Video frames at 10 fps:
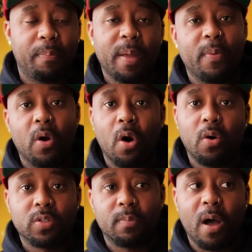people
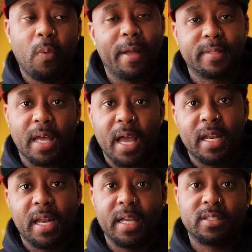go to my
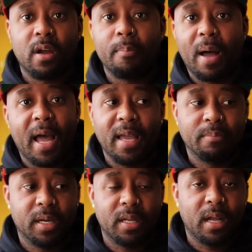website and they start buying.
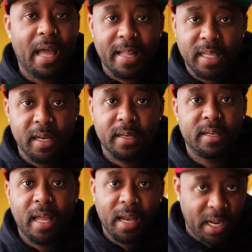But at the end of the
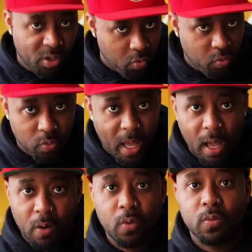day, you do
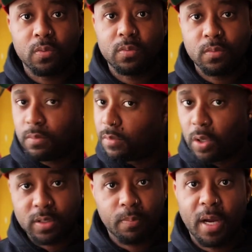not own
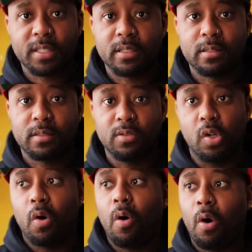those impressions.
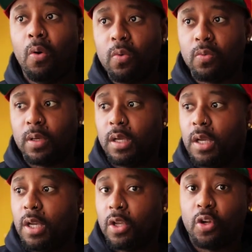You don't own,
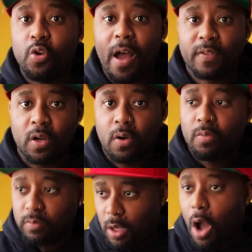you have to
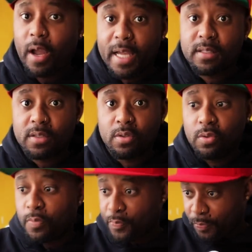log into